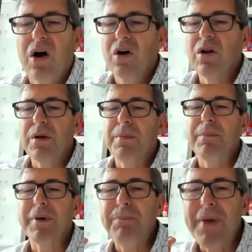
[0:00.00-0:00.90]
Oh no, no,
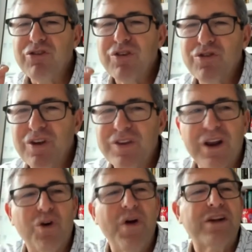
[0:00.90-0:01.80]
but but patch is just a
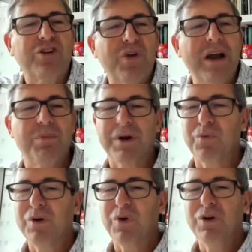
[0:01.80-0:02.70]
correction, right?
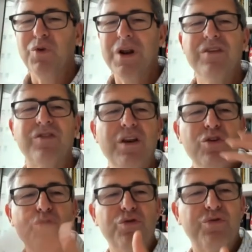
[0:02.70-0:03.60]
But when, when you release a
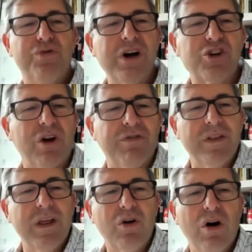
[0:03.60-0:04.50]
new version of
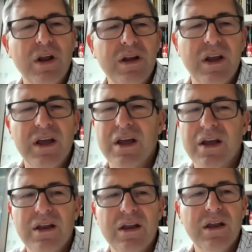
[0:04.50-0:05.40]
it, they call it
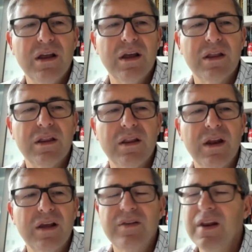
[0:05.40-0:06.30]
uh, the
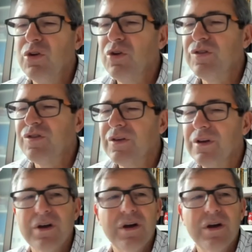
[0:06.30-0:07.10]
next Linux.